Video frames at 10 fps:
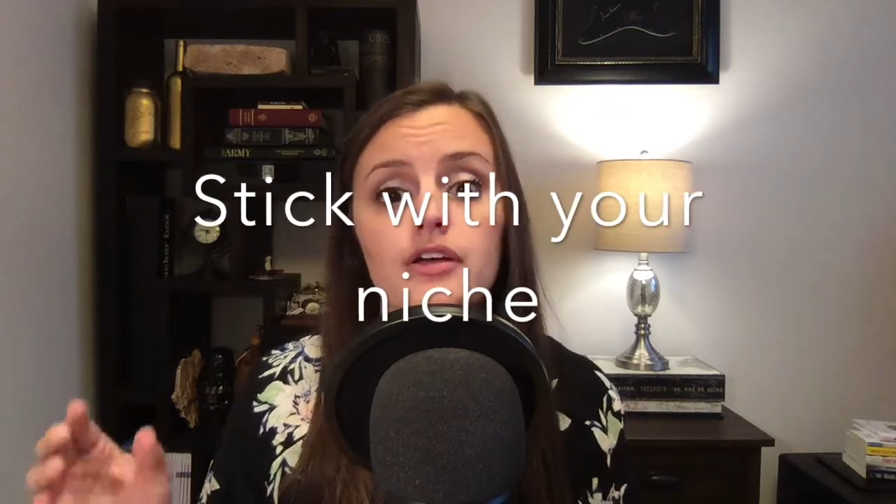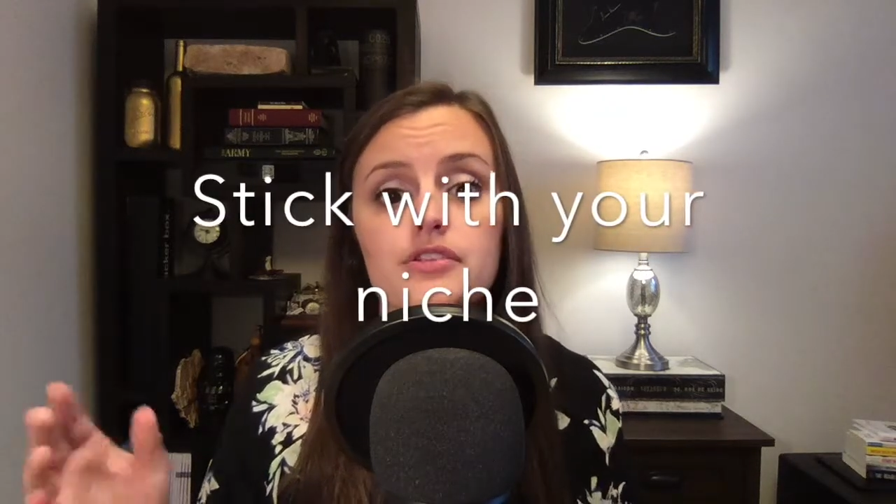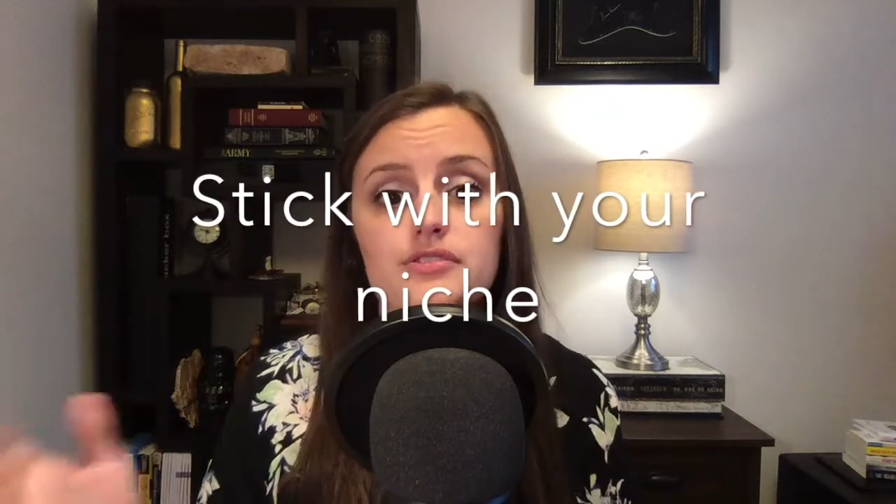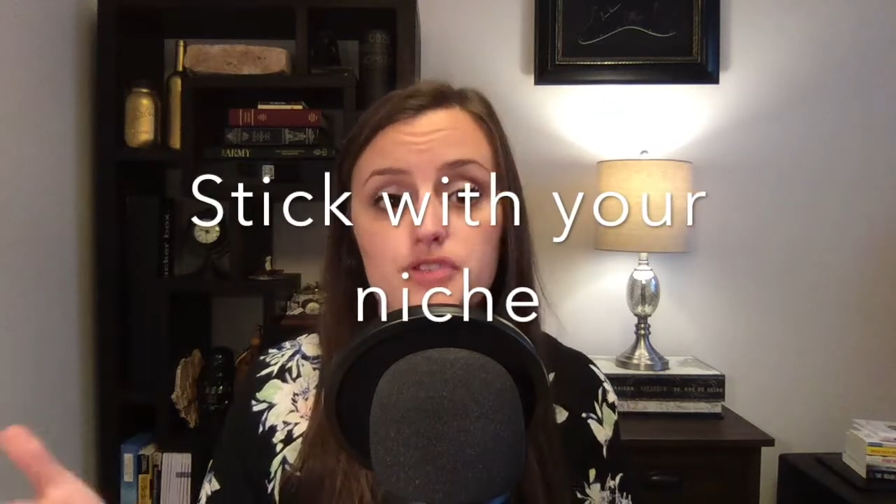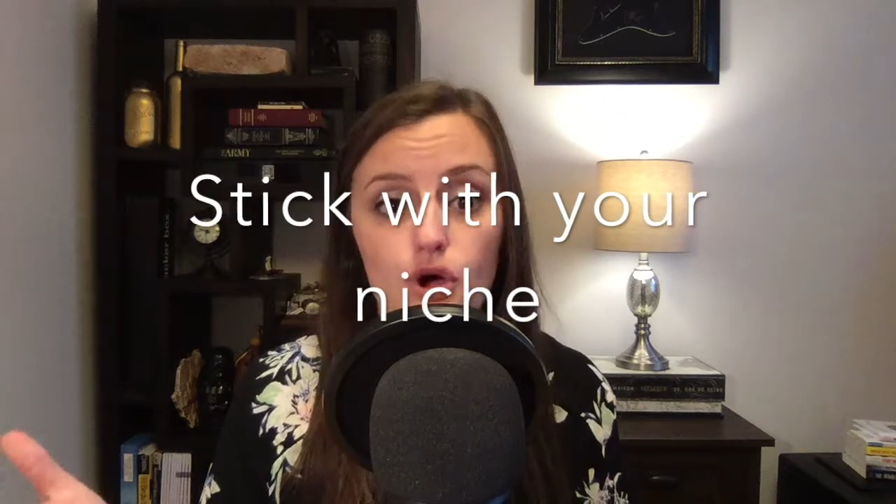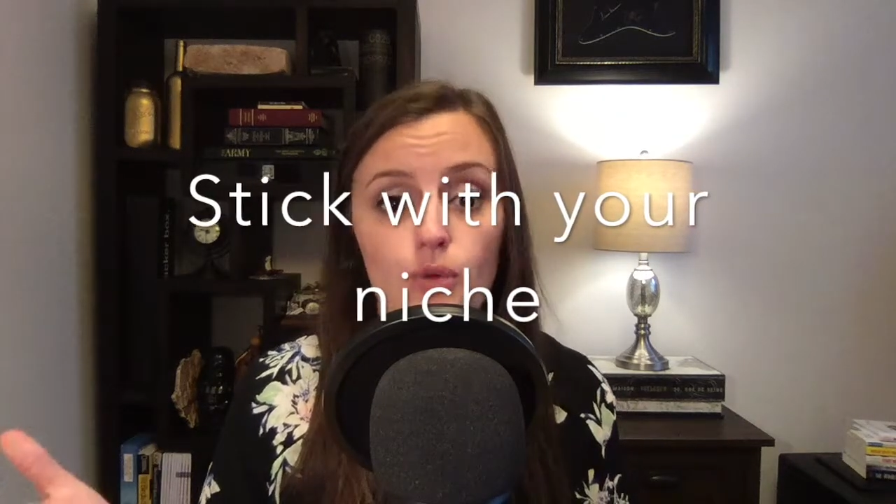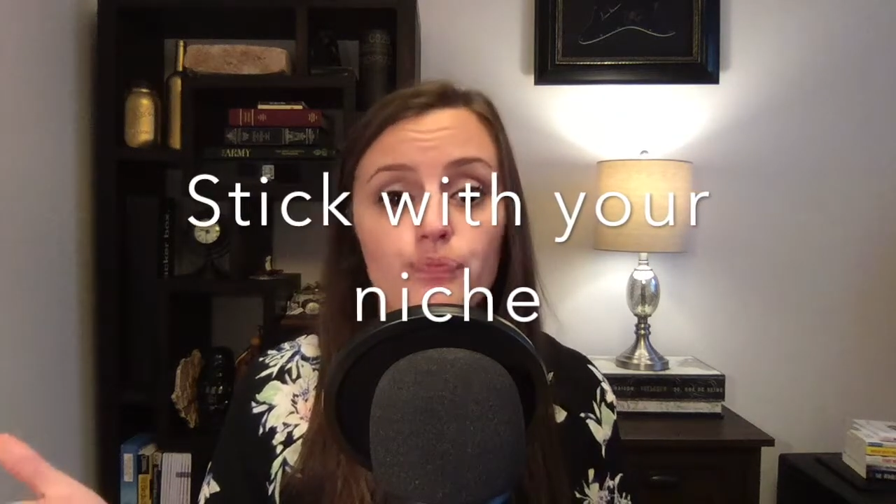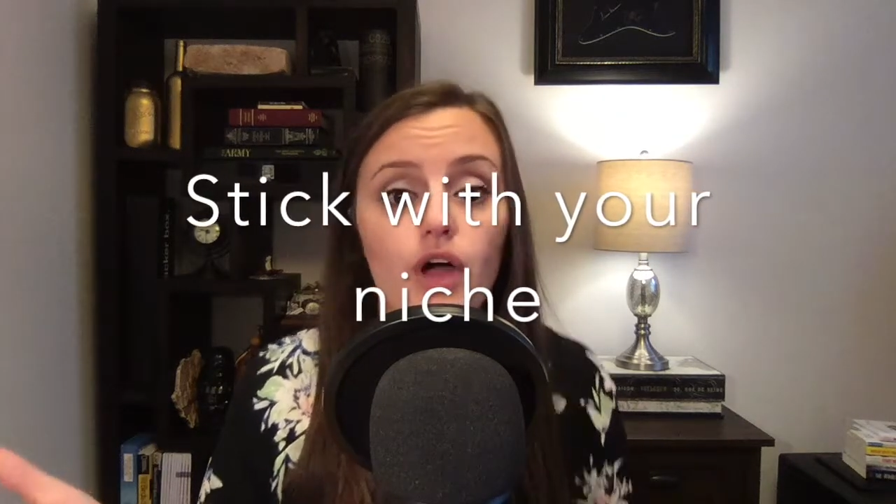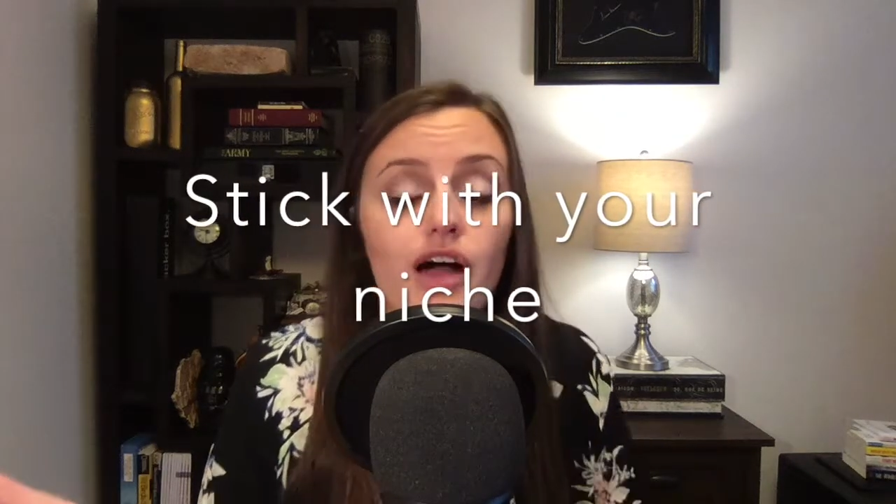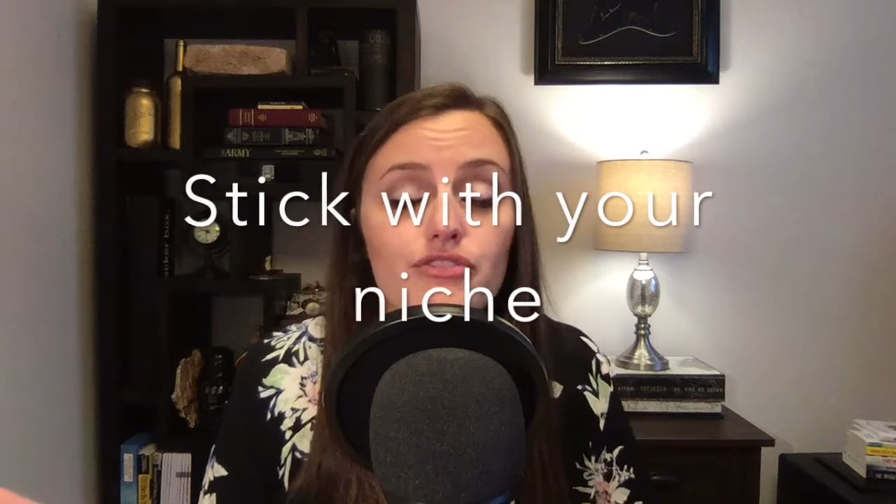So
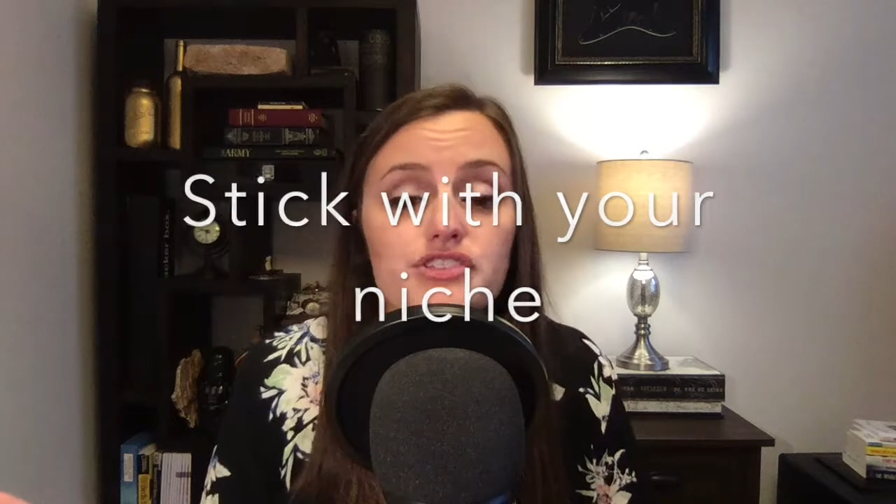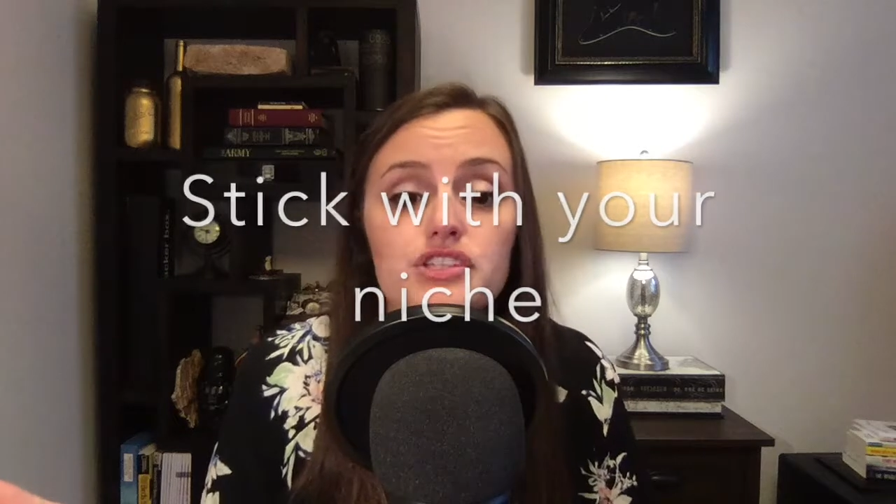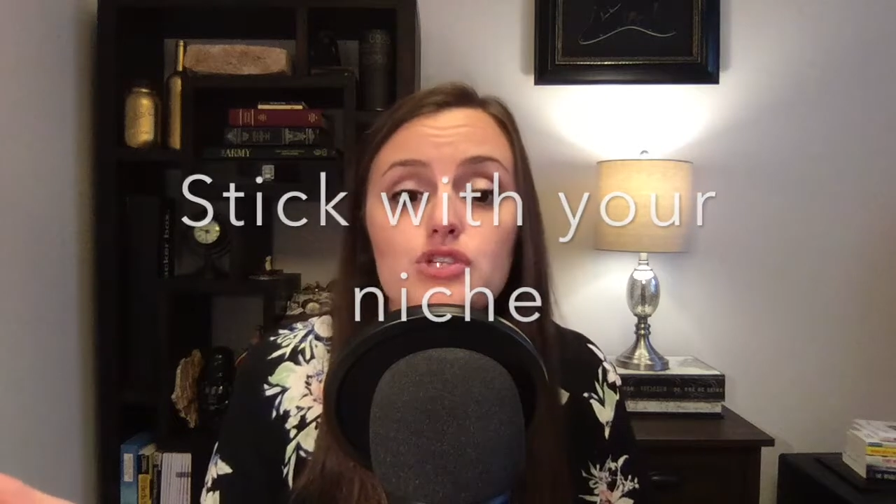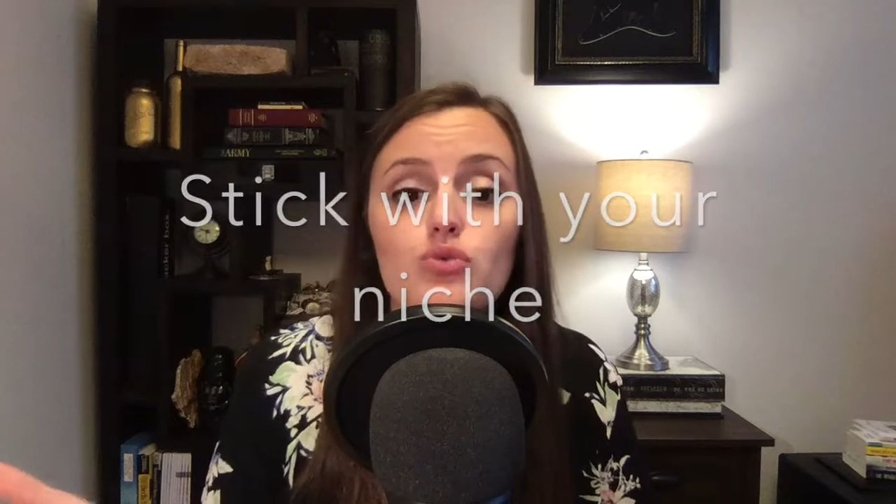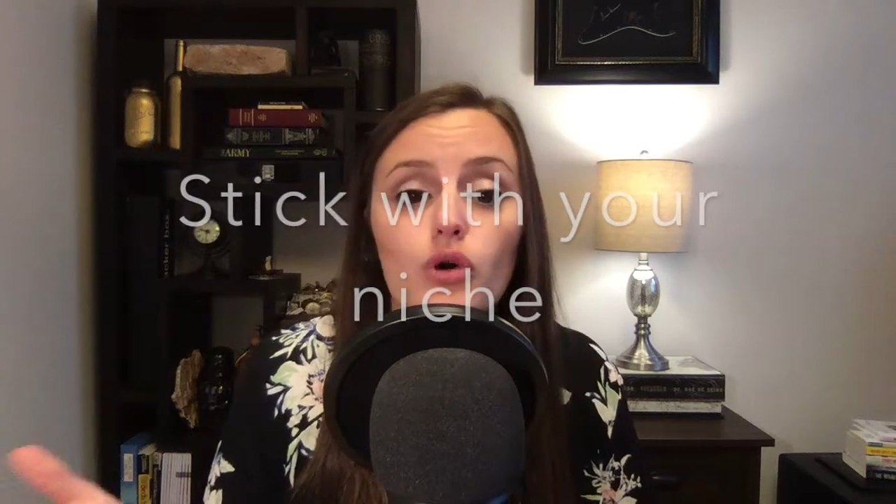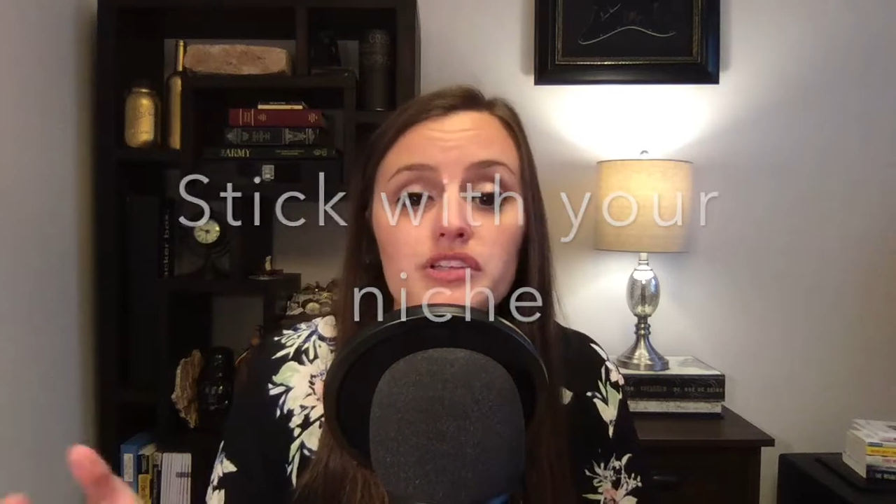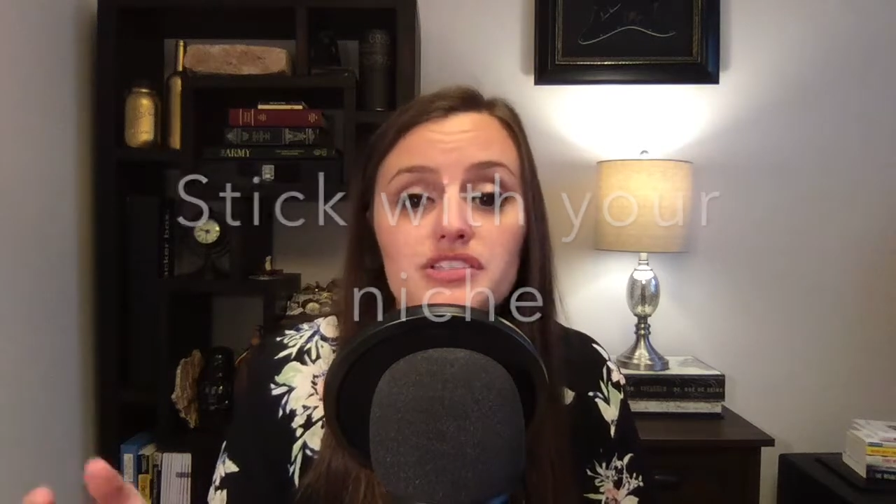obviously you want